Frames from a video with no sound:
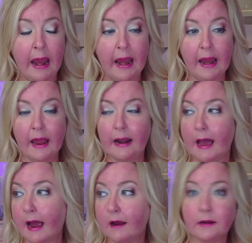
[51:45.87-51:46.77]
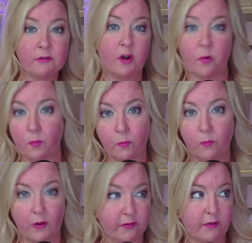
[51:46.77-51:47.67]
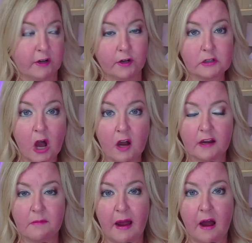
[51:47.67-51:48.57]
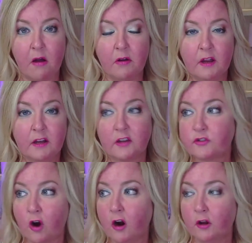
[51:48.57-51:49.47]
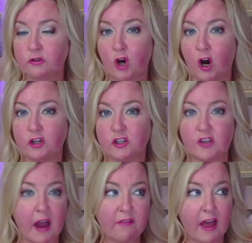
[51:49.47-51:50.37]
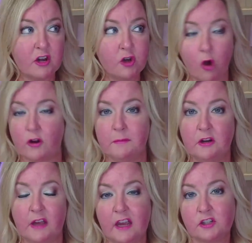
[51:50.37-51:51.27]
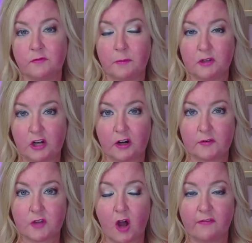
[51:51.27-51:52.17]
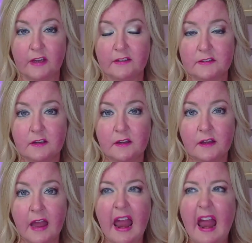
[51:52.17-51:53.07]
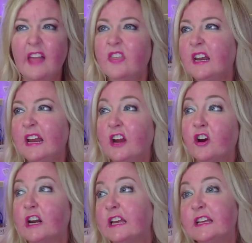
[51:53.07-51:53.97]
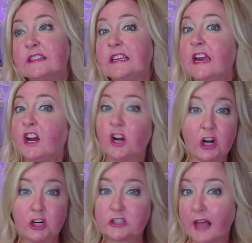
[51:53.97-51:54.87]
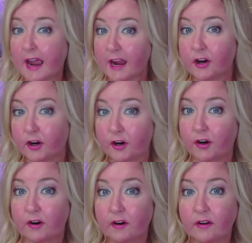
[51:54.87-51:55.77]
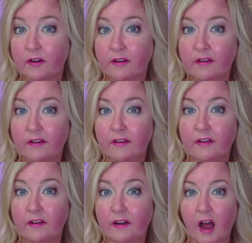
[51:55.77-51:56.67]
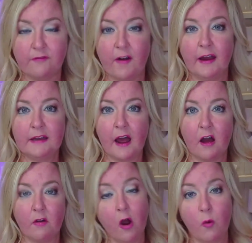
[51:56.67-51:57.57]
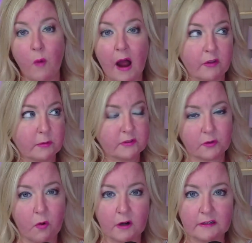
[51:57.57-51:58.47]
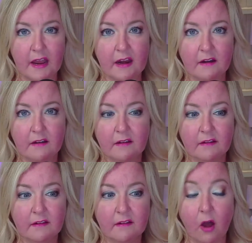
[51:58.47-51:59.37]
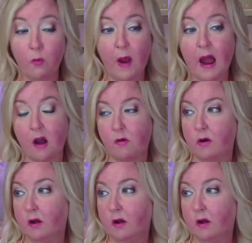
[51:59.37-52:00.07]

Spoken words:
And I don't even know what the fuck you're talking about because there are no charges. I've had no communication from the sheriff's office. And then here it is, years later, I find out, oh, wow, there was a court date. Oh, wow.